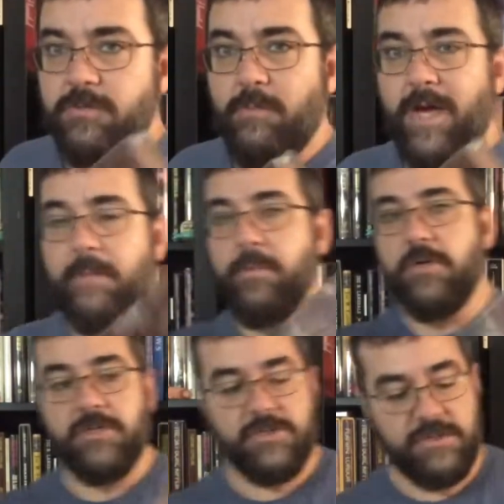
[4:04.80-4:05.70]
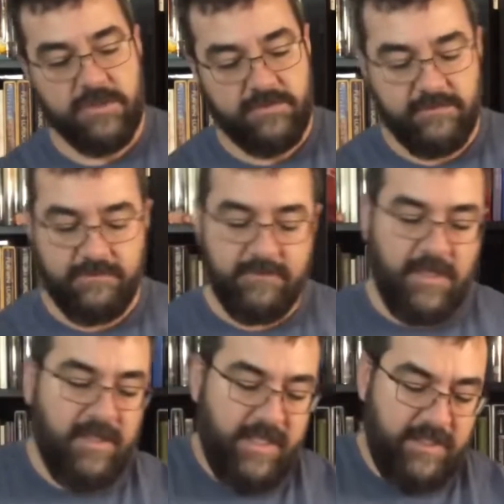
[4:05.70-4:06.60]
will buy books,
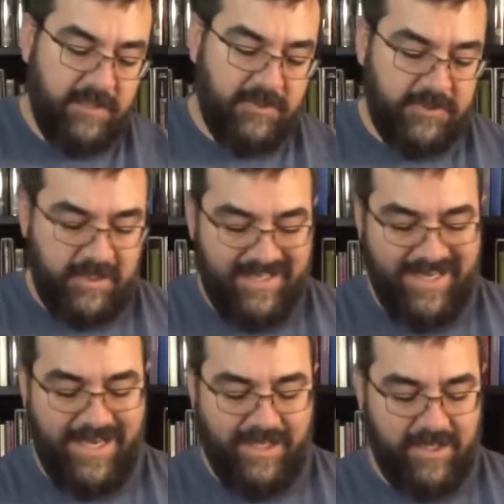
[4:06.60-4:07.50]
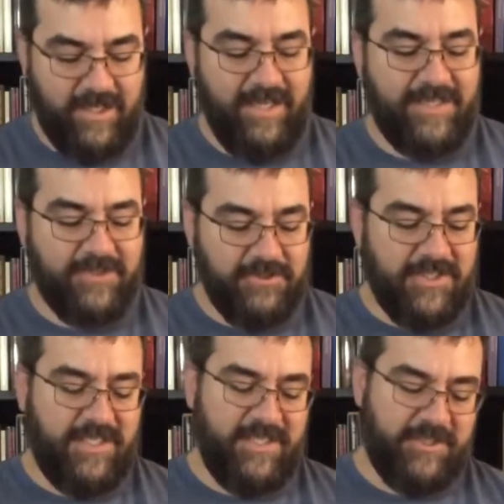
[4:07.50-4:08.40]
collectors, uh, collectors
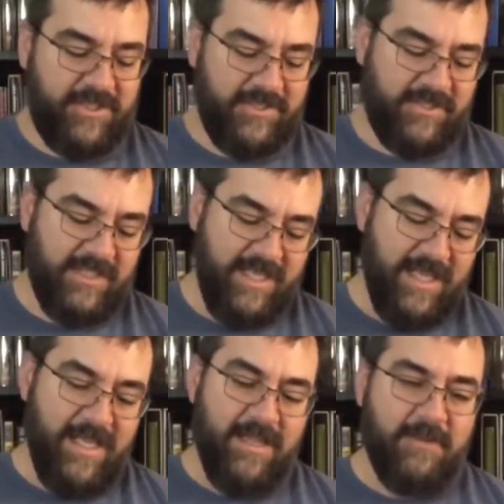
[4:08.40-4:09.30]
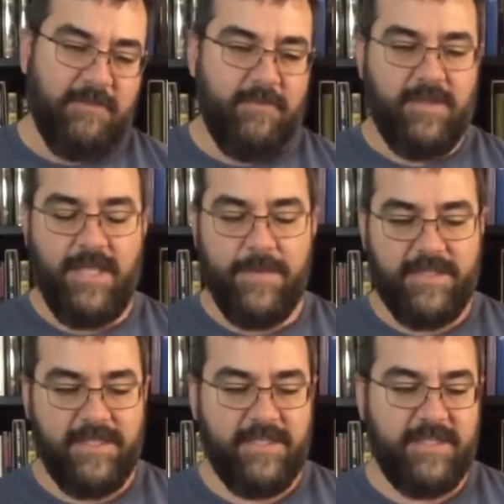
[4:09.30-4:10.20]
editions,
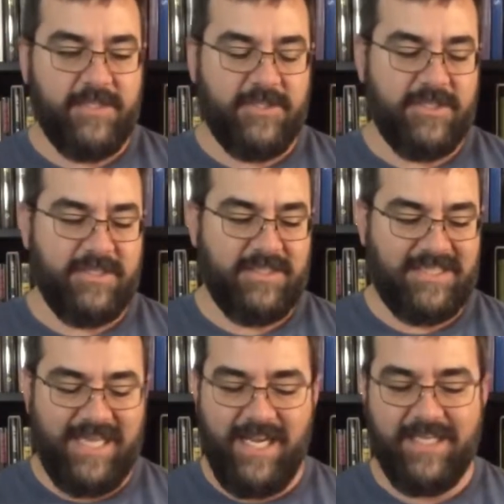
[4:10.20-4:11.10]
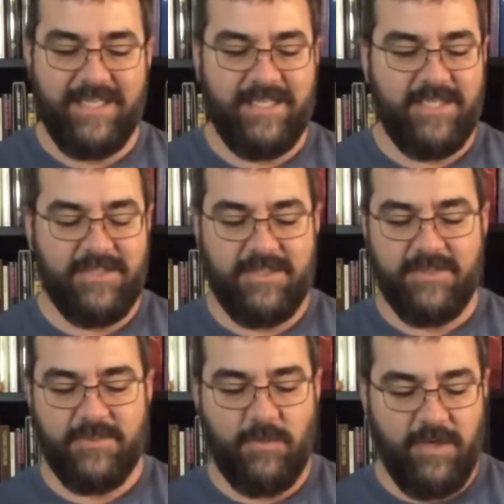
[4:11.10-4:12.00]
limited editions, signed
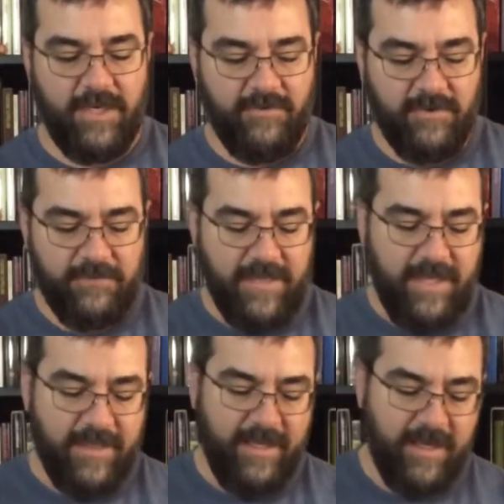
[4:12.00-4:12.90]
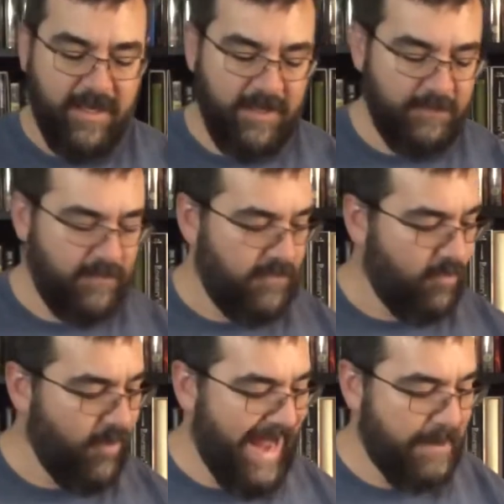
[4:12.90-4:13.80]
editions, whatever. They come
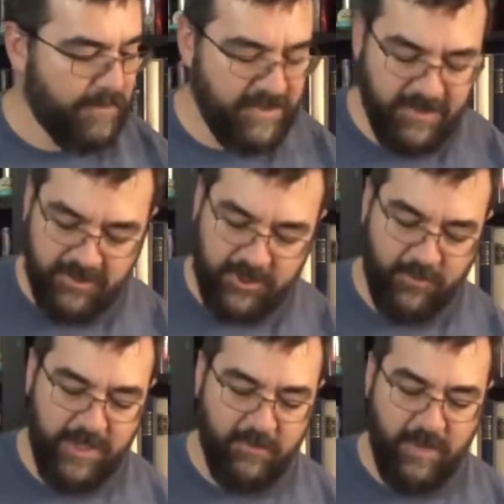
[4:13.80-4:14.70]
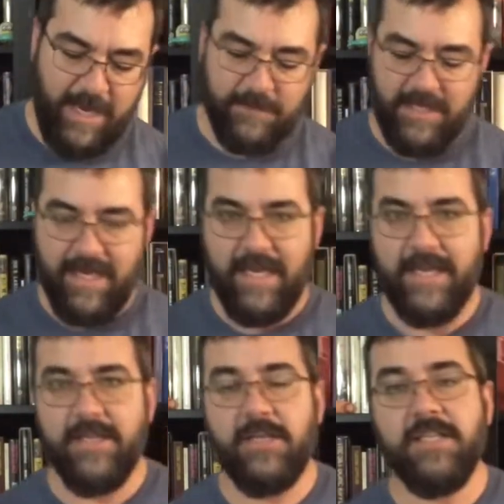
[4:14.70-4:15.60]
wrapped, shrink wrapped,
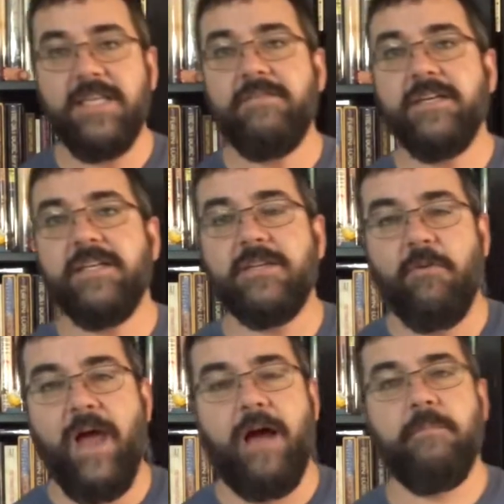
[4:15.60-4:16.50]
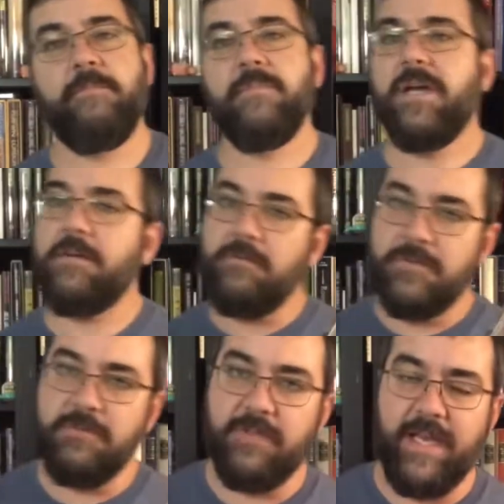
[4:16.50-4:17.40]
and they'll leave it in the wrap. I don't
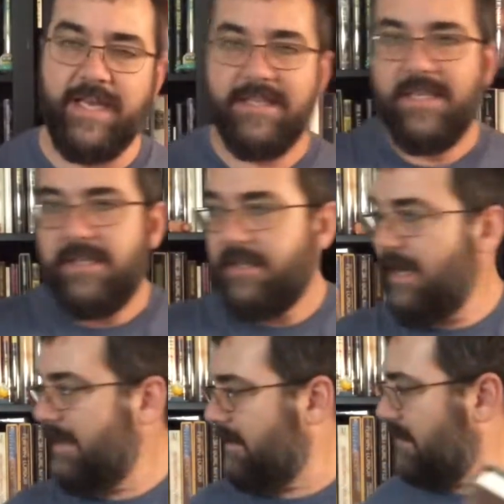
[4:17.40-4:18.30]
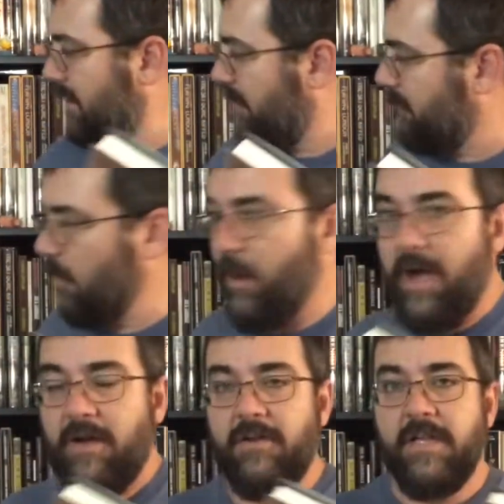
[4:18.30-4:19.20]
do that. I did I did that for a
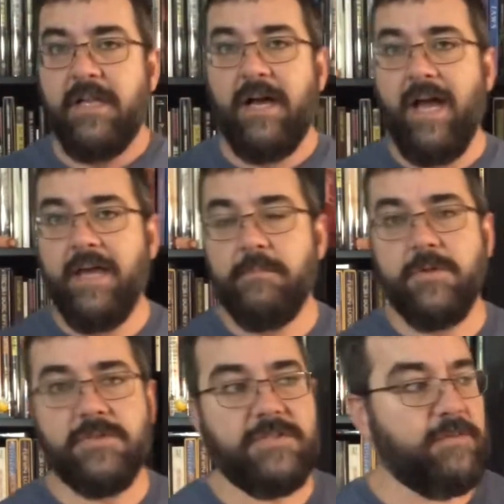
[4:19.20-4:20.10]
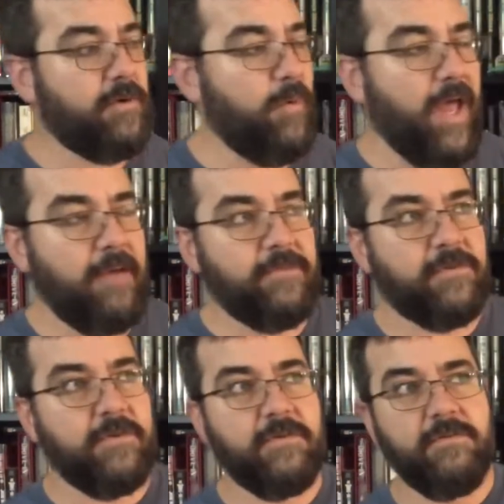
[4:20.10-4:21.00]
while. I had books that were wrapped
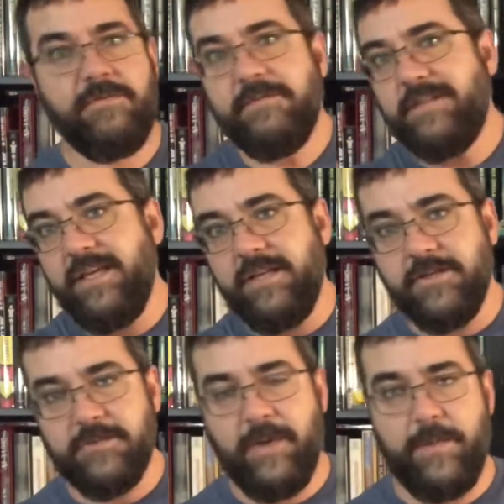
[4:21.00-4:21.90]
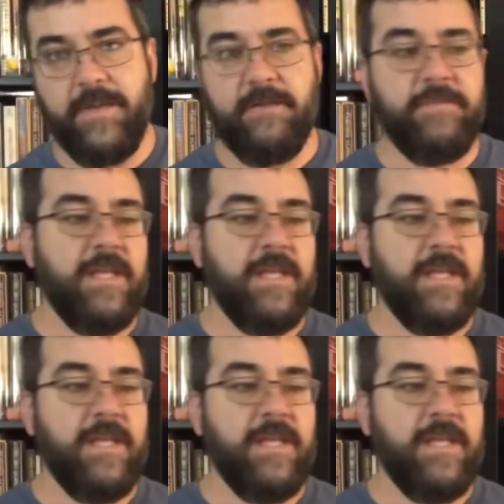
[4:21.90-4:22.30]
for 15 years maybe.